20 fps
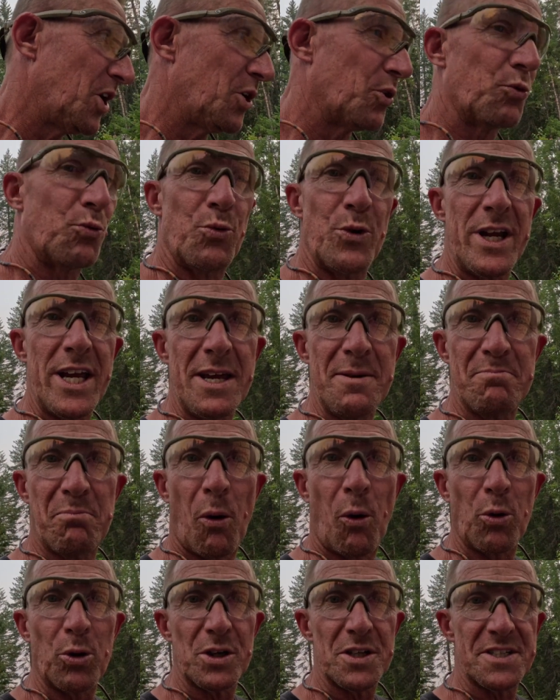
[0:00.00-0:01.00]

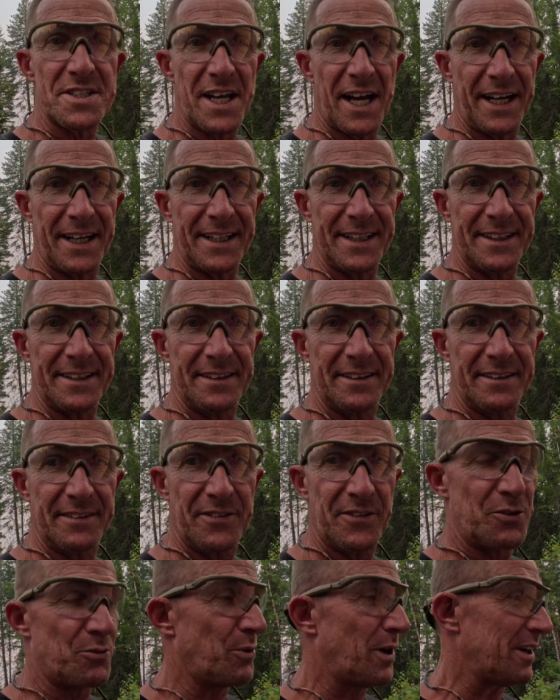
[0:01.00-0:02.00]
re-bore sighted
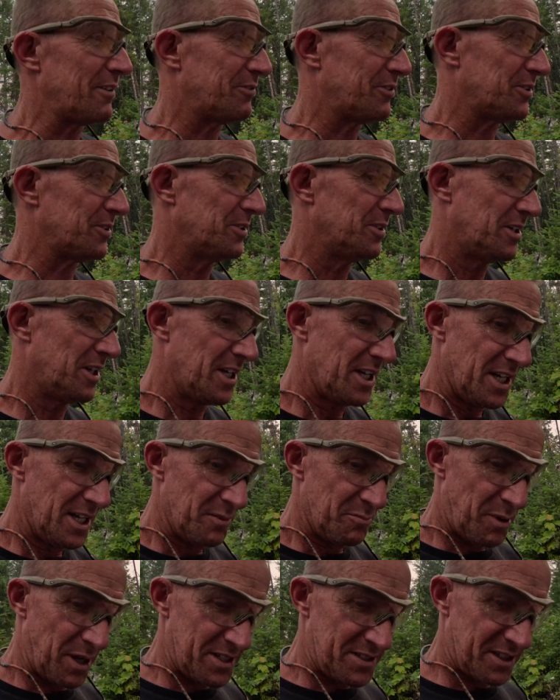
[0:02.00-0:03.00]
the rifle.
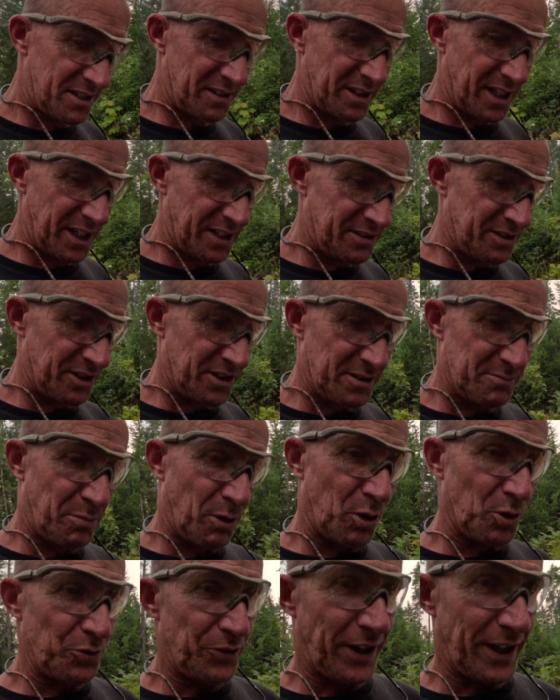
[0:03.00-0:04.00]
Basically, I took the
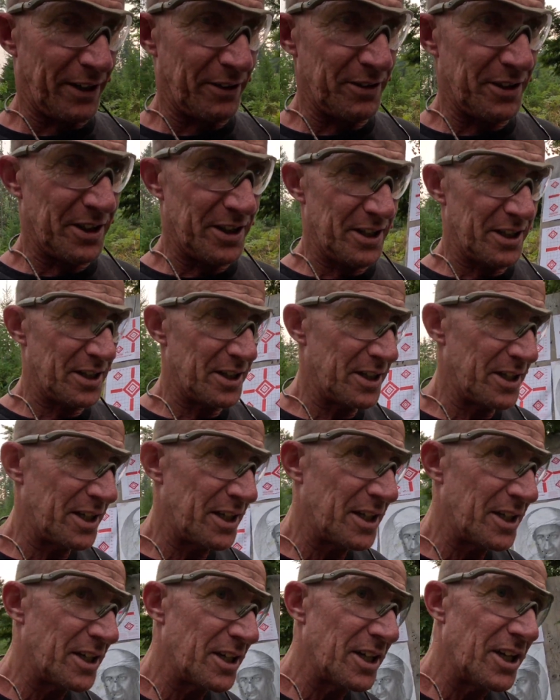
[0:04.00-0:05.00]
bolt out,
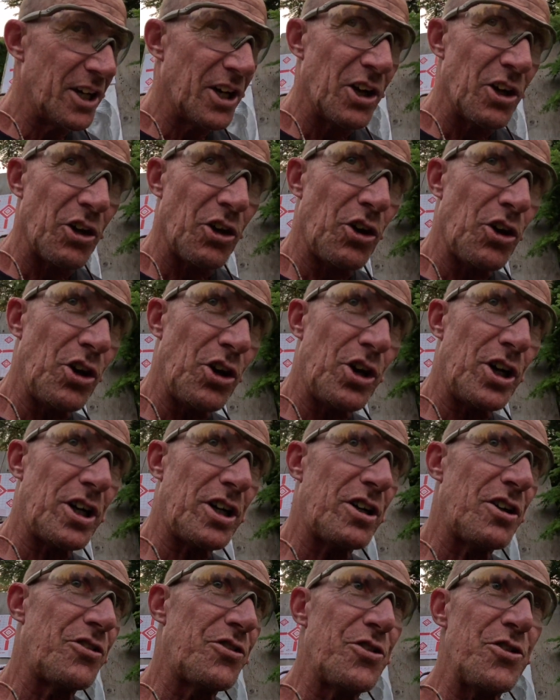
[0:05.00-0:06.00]

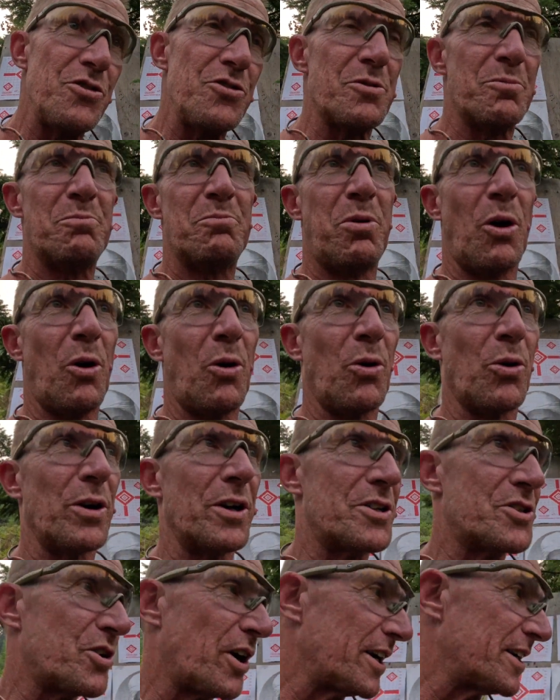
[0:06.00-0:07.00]
looked through the bore,
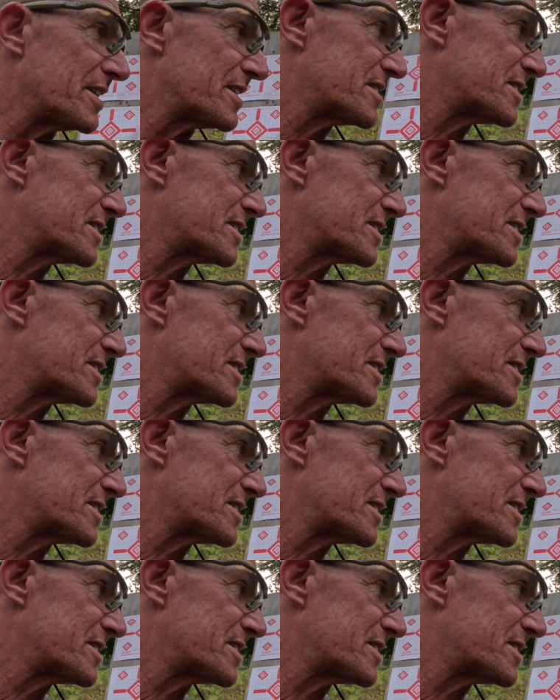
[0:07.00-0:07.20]
tried to